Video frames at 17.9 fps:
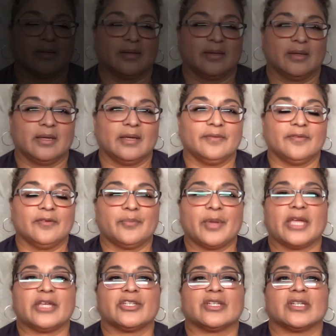If a
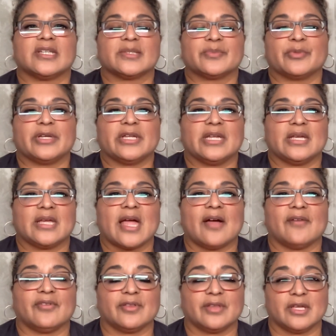patient is bleeding
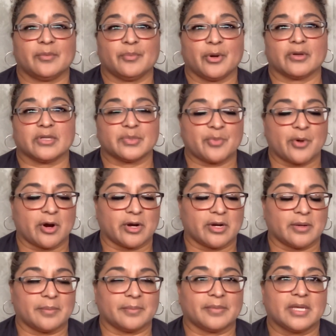heavily
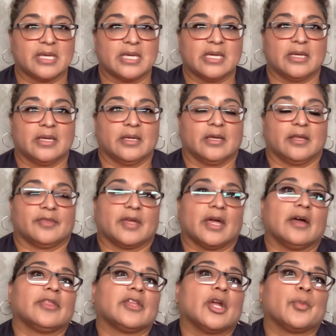postpartum, the
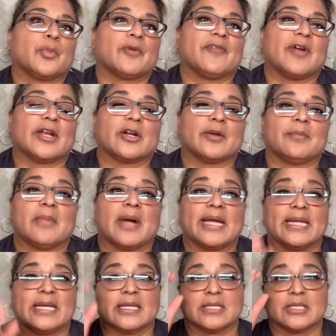healthcare provider
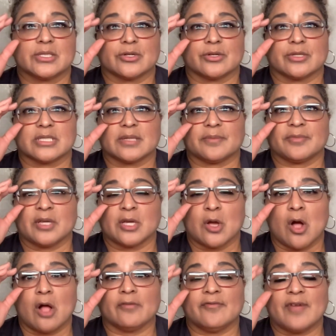might insert something
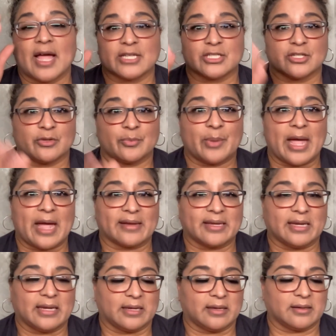called vaginal
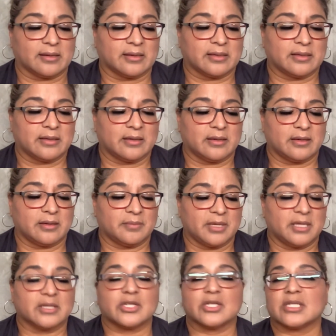packing.
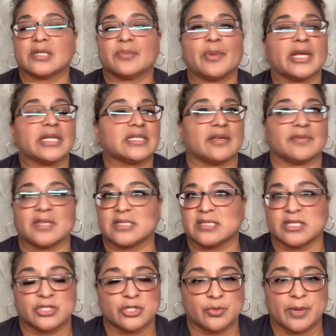It just depends on the
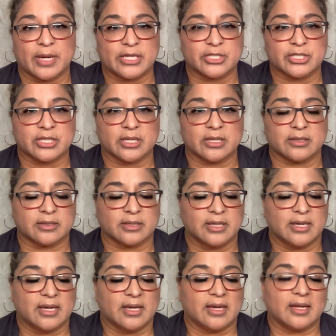situation.
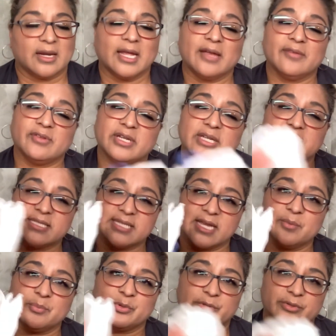And I have an
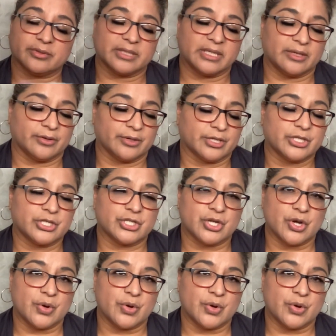example here to show